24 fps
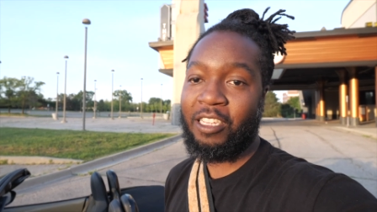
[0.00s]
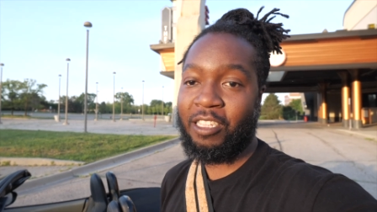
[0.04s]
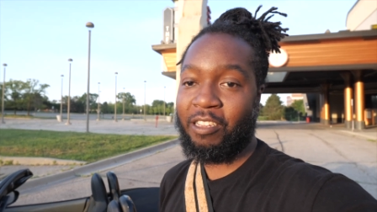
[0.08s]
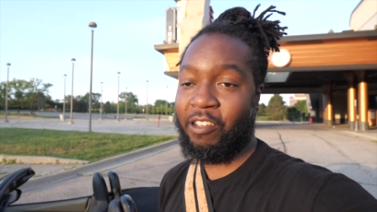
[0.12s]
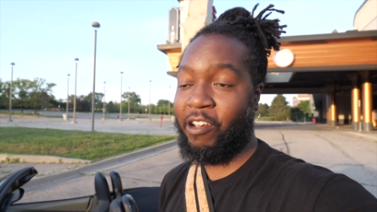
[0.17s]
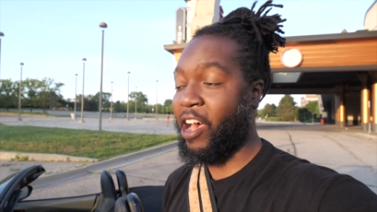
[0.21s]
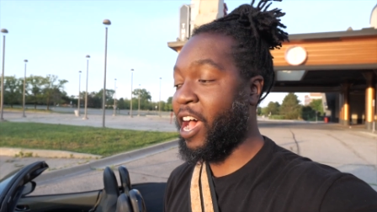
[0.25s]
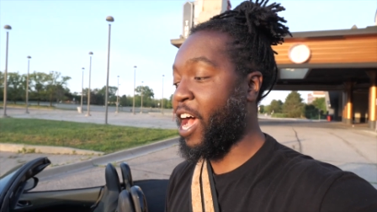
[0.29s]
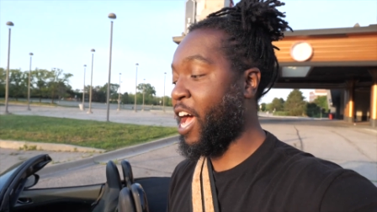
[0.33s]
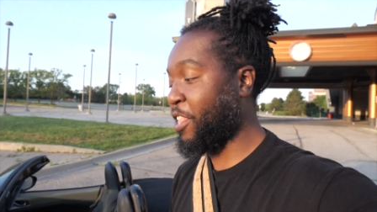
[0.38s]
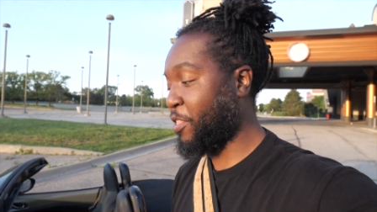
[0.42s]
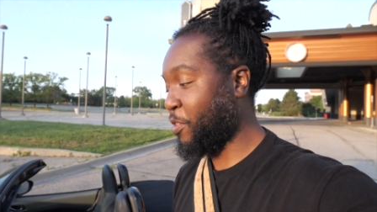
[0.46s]
So
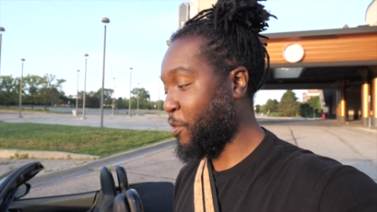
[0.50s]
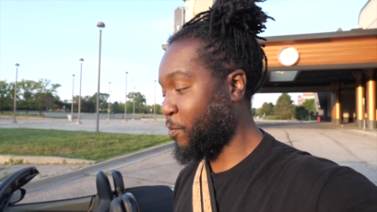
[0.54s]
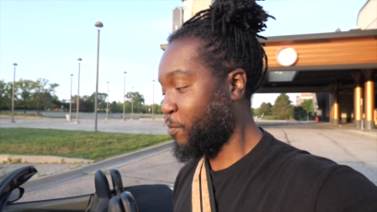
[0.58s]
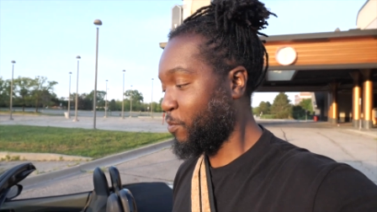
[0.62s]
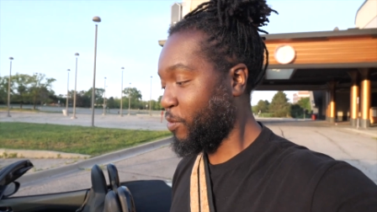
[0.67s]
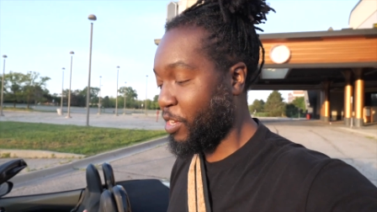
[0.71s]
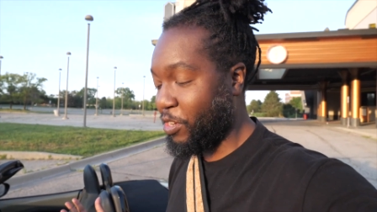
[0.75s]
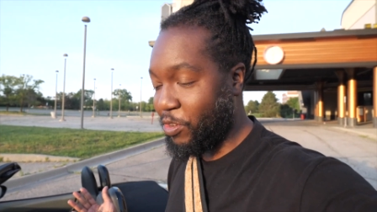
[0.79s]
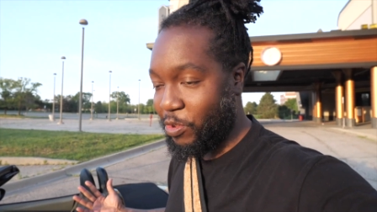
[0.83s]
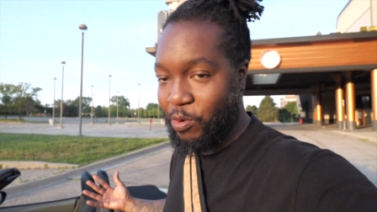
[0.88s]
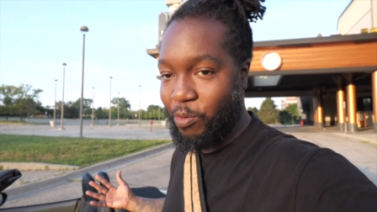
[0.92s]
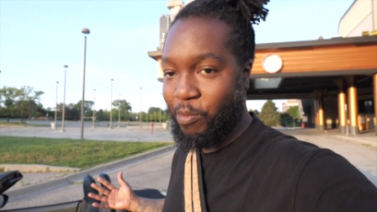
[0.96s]
I had to
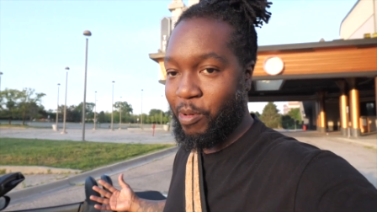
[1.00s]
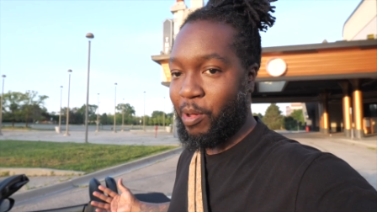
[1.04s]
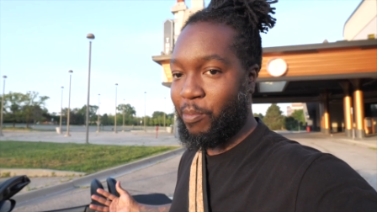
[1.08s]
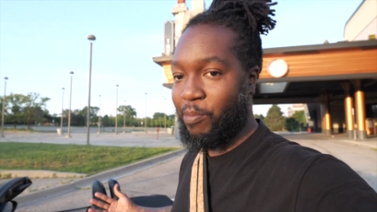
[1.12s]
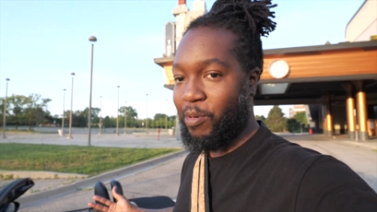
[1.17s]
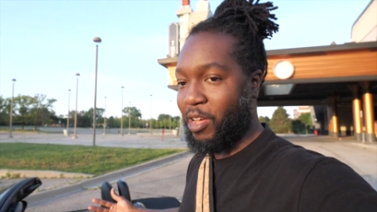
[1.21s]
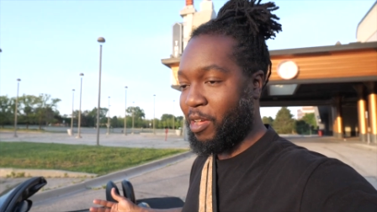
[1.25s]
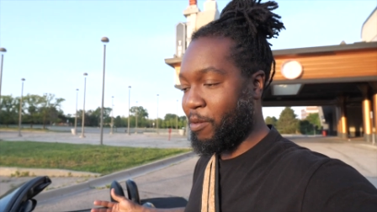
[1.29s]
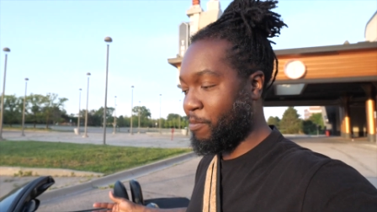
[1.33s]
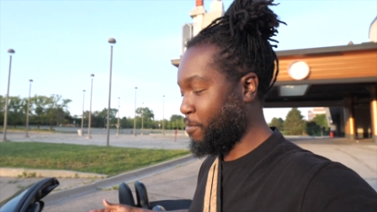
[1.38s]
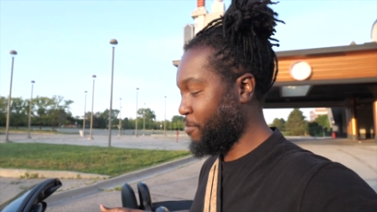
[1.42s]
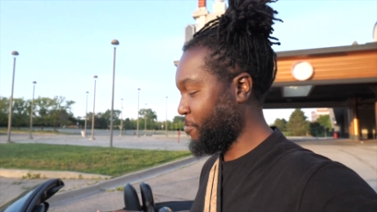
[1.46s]
redo my
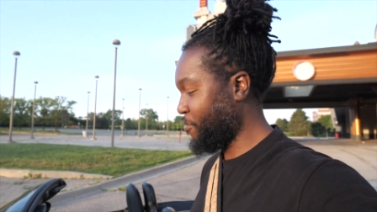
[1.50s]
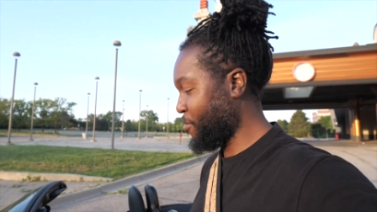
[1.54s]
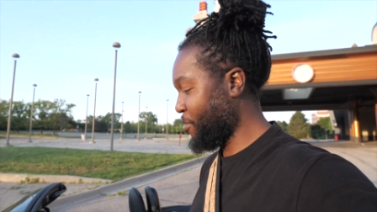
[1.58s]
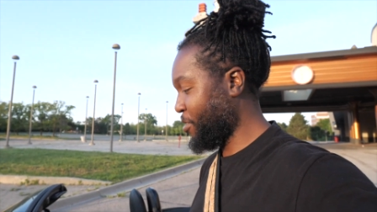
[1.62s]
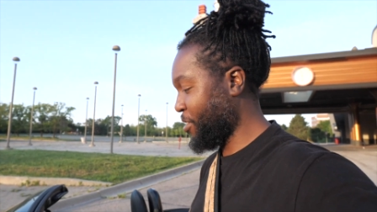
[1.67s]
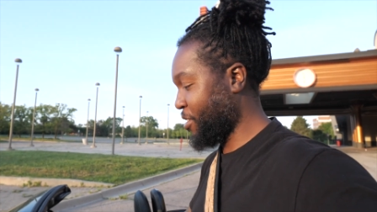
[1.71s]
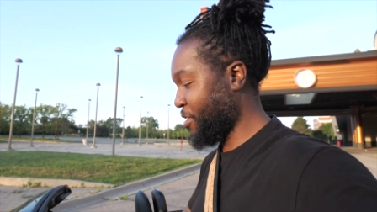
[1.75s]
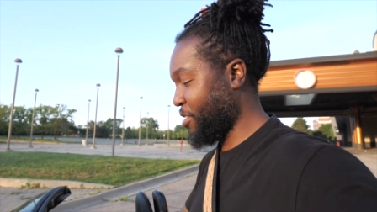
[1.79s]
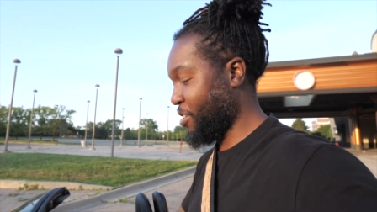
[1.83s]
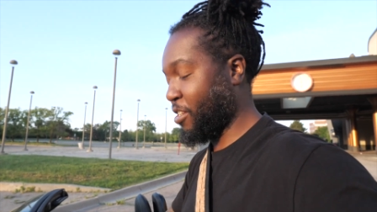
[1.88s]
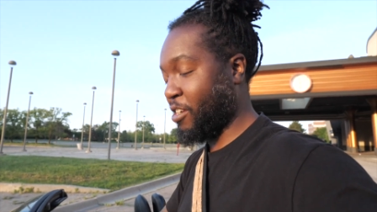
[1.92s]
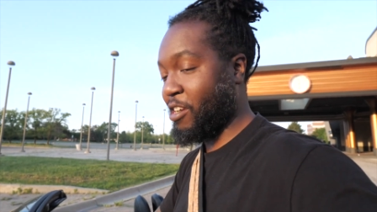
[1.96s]
bun before
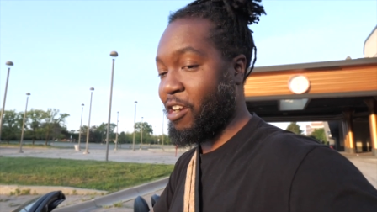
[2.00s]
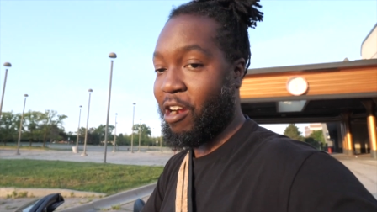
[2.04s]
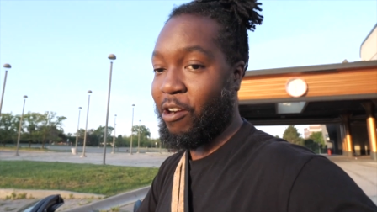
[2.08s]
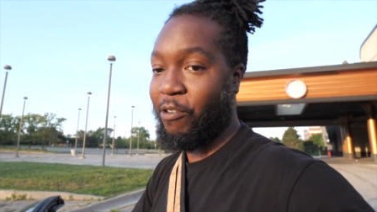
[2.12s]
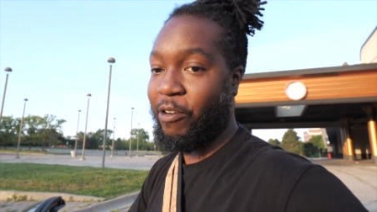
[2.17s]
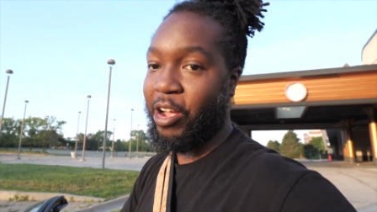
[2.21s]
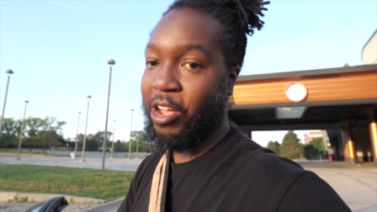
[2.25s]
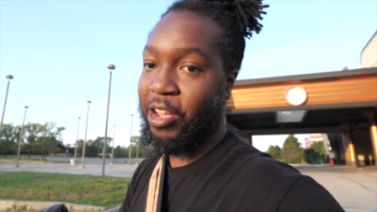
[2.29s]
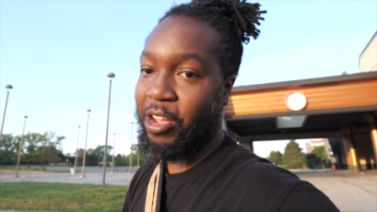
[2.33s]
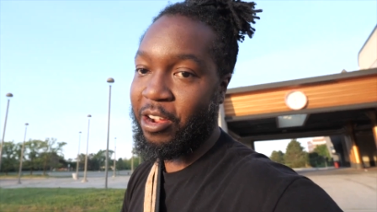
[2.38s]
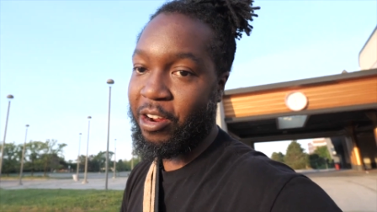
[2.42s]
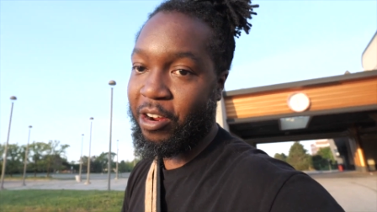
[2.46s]
getting in the car
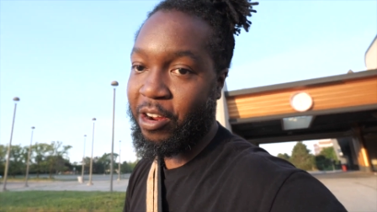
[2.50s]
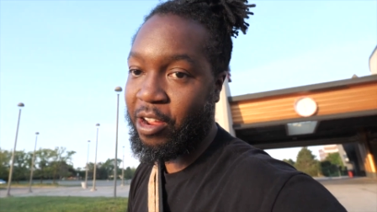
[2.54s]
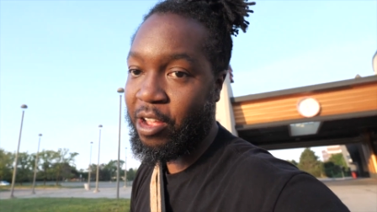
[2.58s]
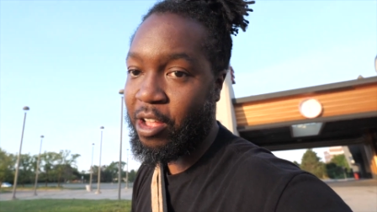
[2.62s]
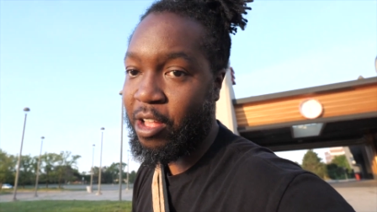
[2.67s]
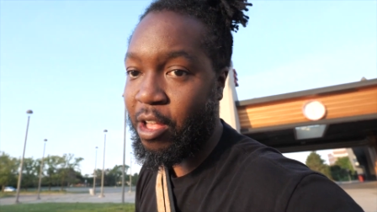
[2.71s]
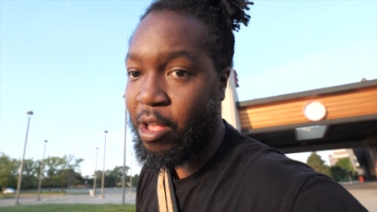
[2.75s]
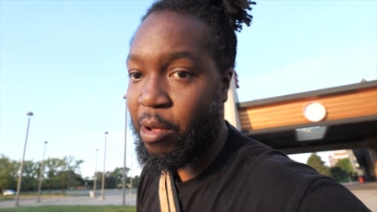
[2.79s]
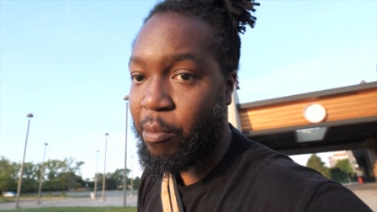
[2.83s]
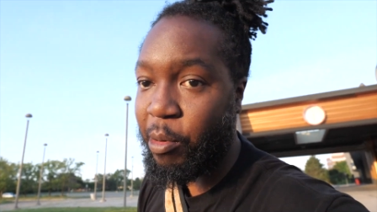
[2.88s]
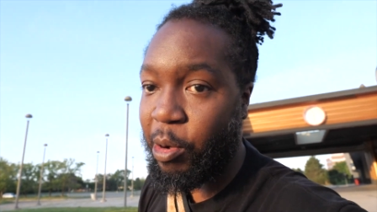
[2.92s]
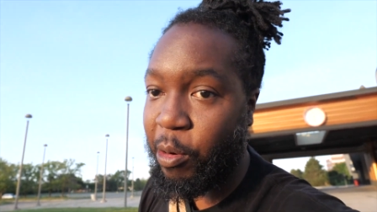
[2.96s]
right here.
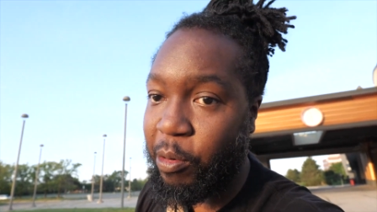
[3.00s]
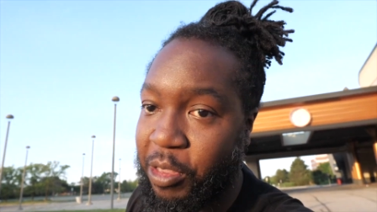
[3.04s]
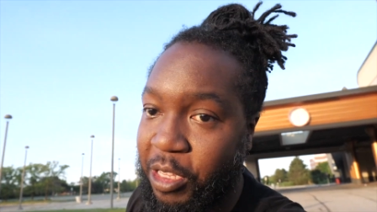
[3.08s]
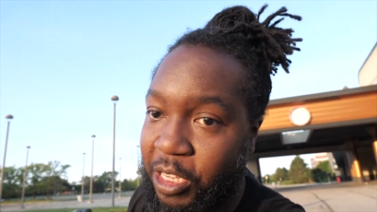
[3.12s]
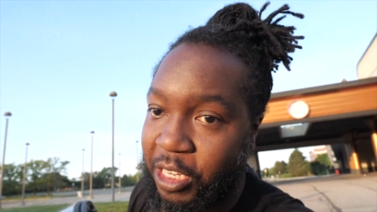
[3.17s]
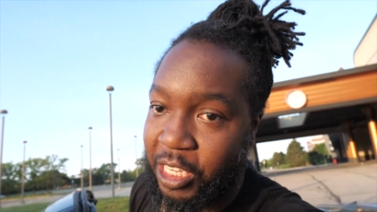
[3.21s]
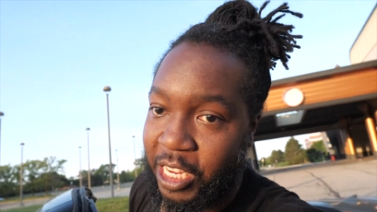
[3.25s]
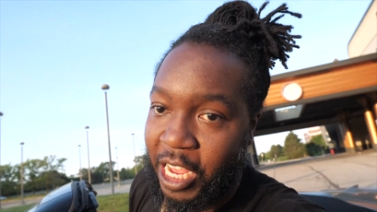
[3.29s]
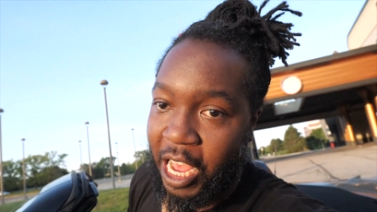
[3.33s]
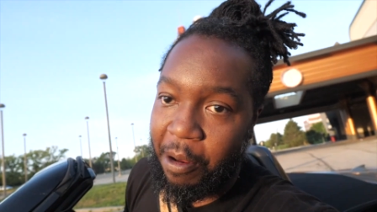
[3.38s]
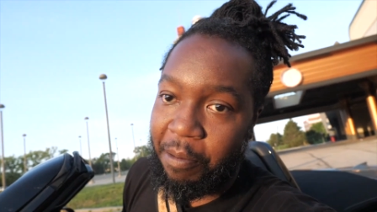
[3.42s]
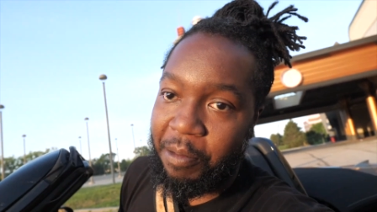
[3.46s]
But with the
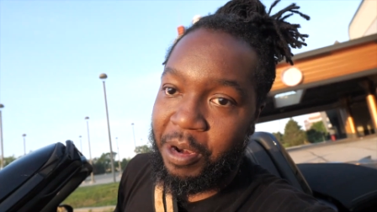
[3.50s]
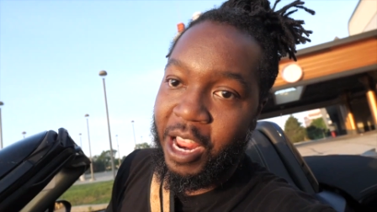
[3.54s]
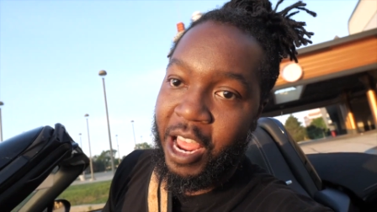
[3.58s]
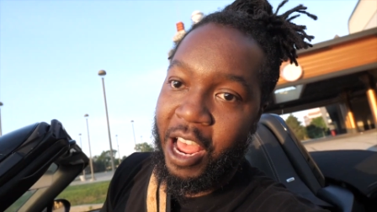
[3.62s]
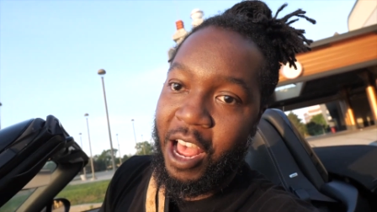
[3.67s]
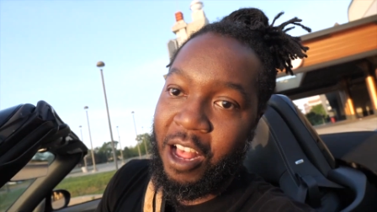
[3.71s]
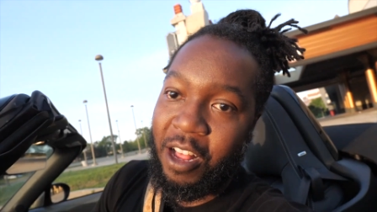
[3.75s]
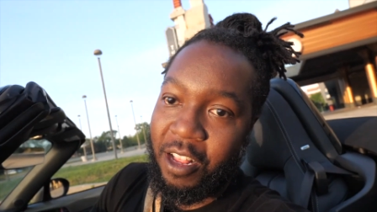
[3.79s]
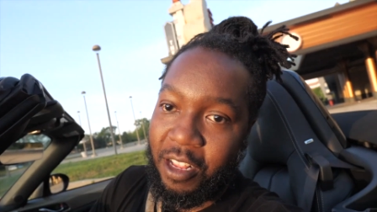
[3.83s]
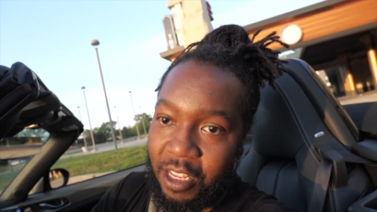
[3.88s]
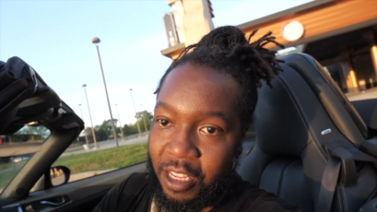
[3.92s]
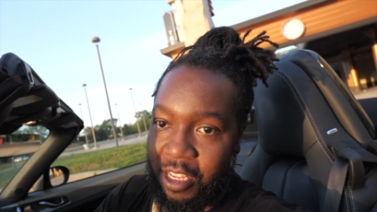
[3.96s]
top
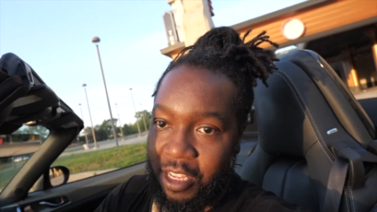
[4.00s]
down,